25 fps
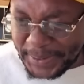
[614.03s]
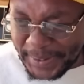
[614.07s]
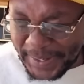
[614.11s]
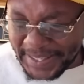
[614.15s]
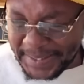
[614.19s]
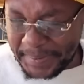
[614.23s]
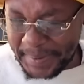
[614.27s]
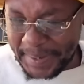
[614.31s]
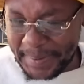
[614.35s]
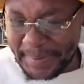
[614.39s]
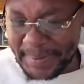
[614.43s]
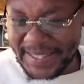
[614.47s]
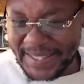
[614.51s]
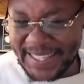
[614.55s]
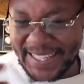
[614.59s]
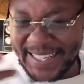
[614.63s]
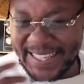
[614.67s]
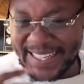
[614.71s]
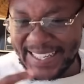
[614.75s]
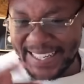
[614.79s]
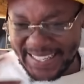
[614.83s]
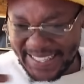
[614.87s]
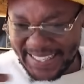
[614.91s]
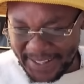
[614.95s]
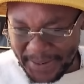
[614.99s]
Malema said.
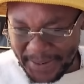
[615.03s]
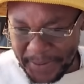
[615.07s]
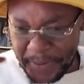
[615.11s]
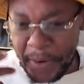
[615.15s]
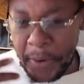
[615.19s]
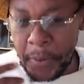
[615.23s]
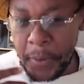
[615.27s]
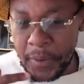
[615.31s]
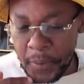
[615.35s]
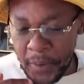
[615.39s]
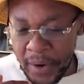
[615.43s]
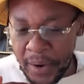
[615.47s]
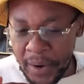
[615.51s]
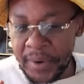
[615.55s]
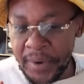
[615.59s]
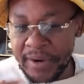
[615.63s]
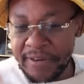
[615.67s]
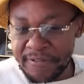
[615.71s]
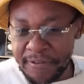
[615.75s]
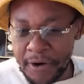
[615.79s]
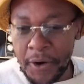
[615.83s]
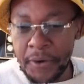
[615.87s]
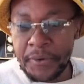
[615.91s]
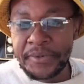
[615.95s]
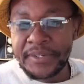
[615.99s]
Yeah, we would
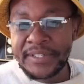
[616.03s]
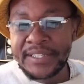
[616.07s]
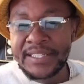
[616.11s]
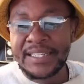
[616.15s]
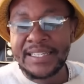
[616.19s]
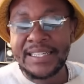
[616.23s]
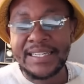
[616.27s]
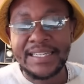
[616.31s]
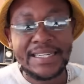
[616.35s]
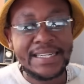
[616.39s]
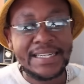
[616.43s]
vote